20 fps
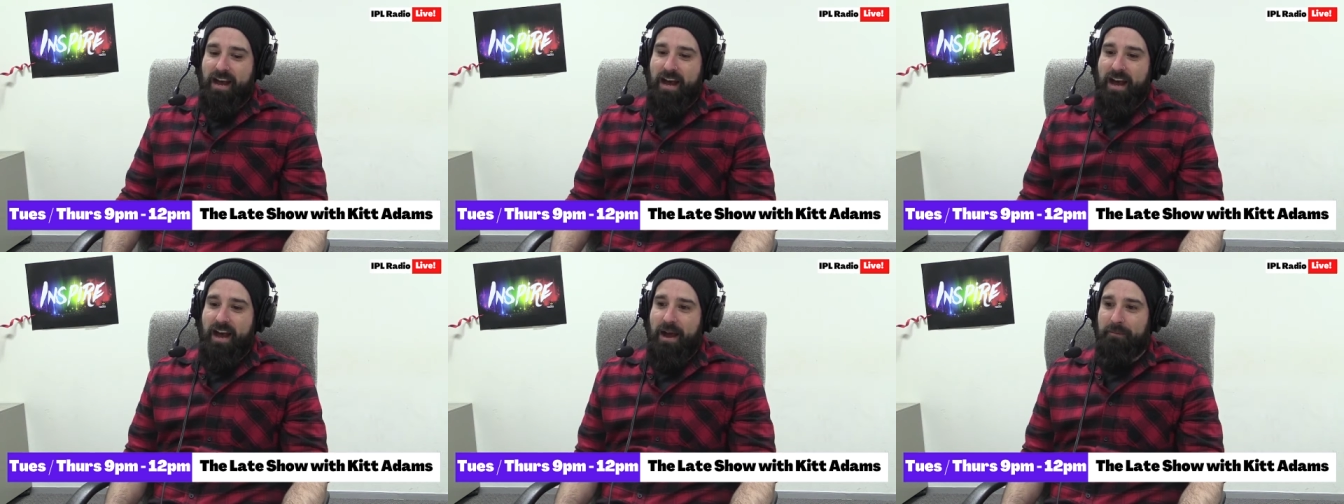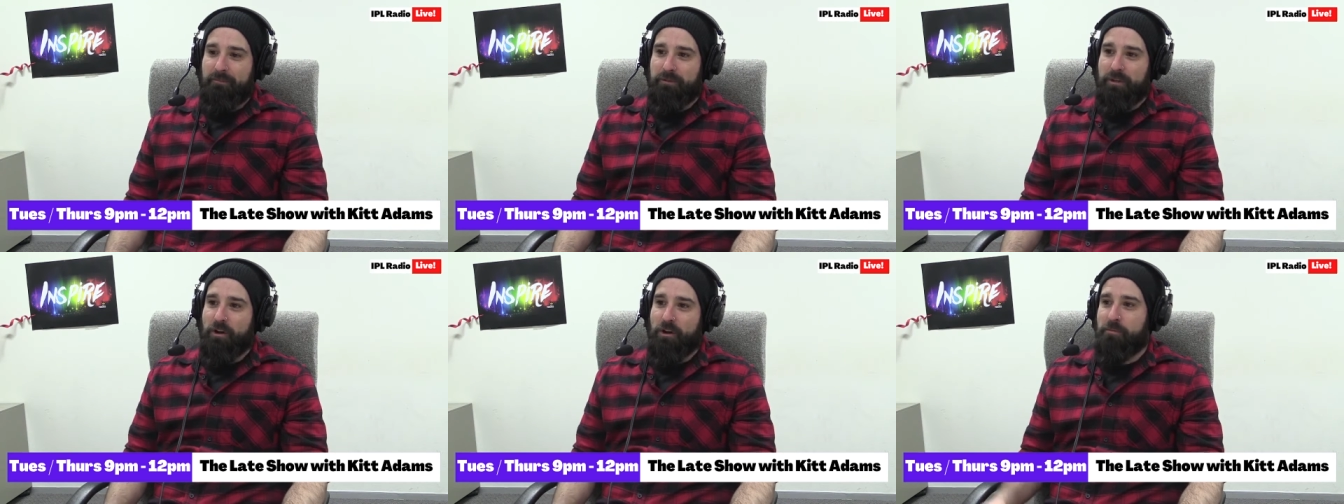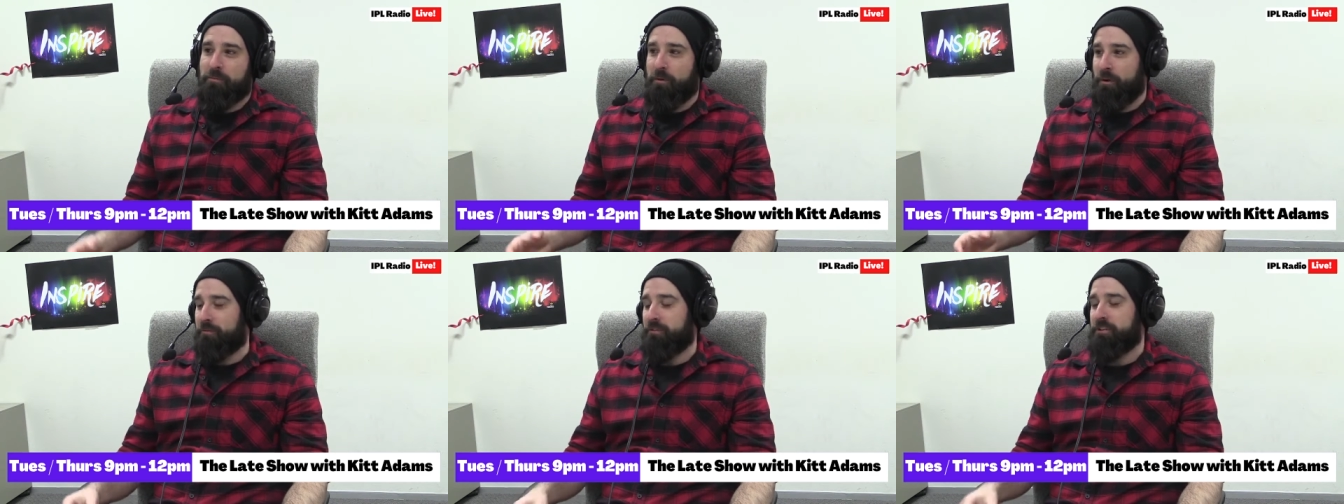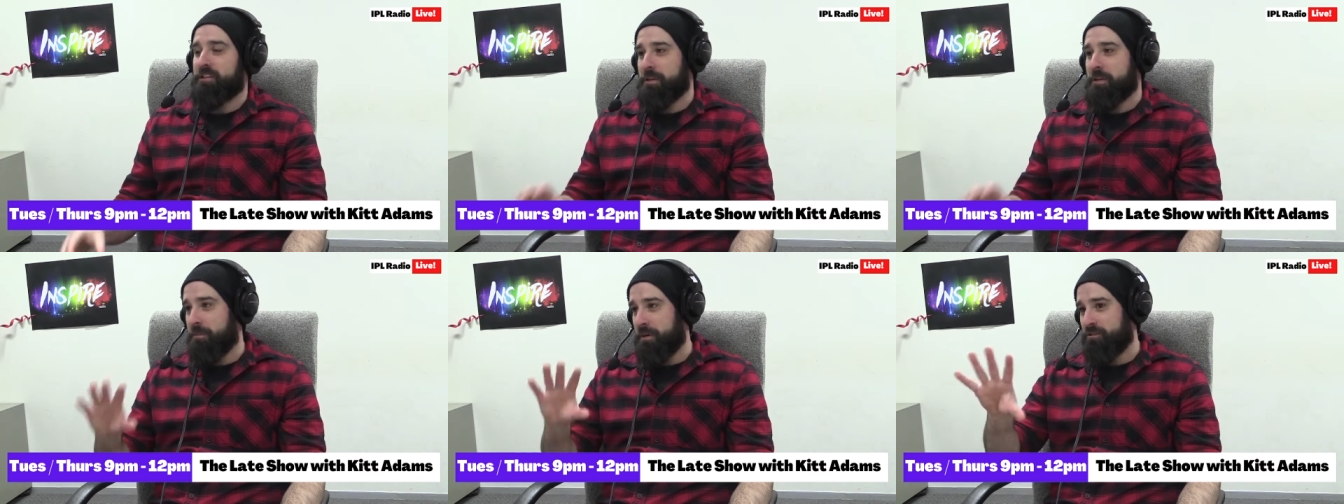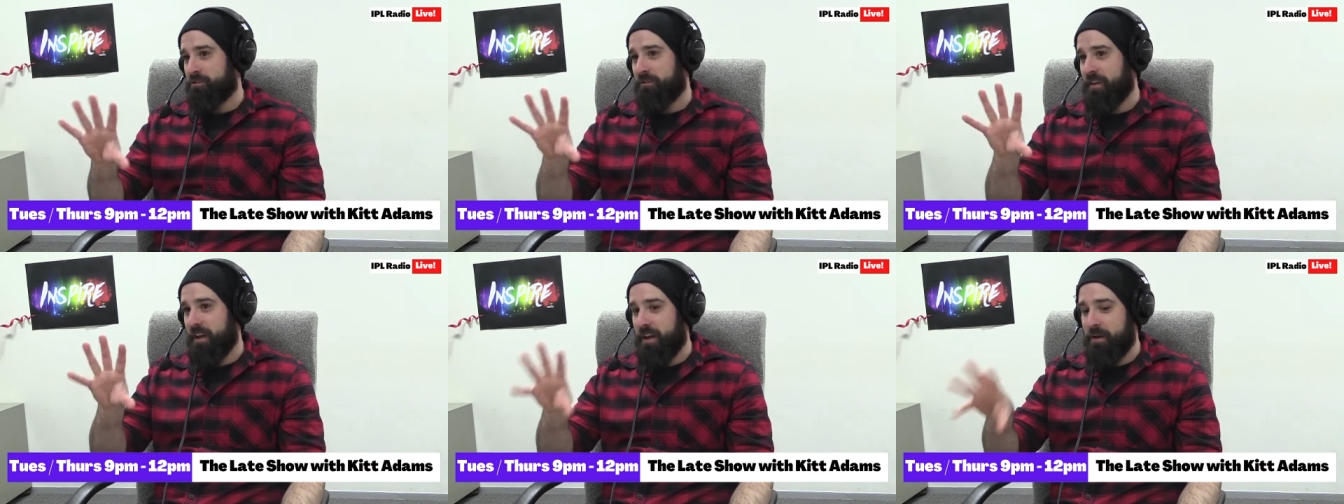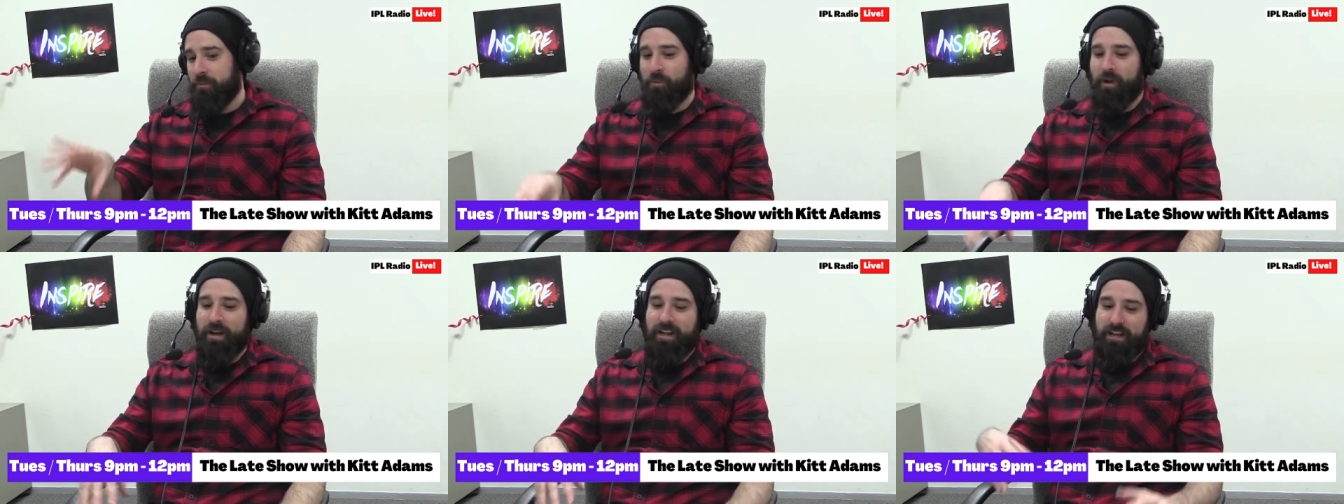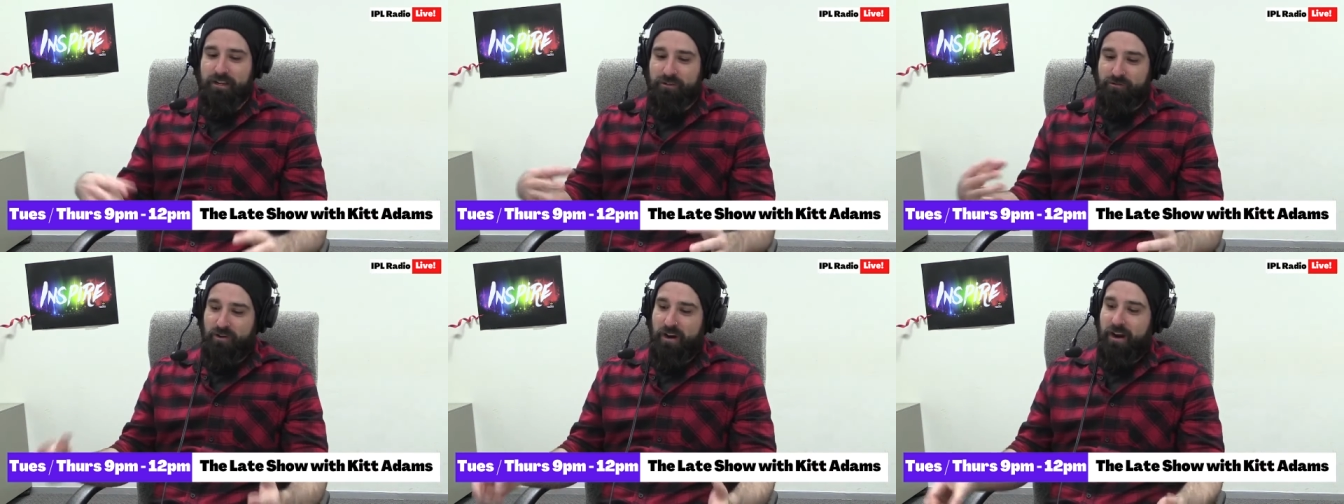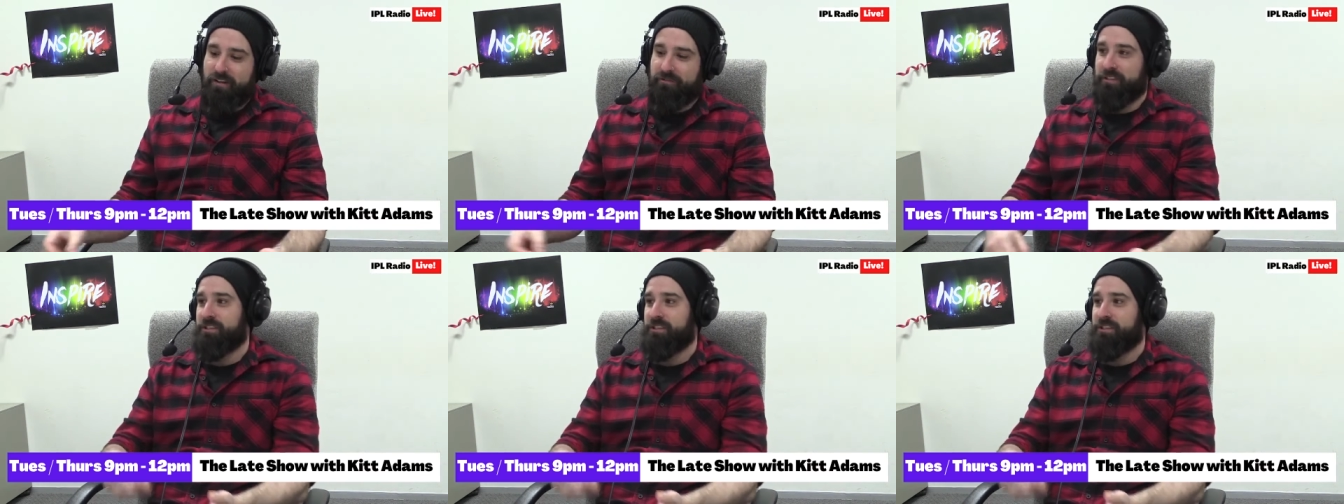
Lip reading: You know, obviously a picture of him when he gets drafted.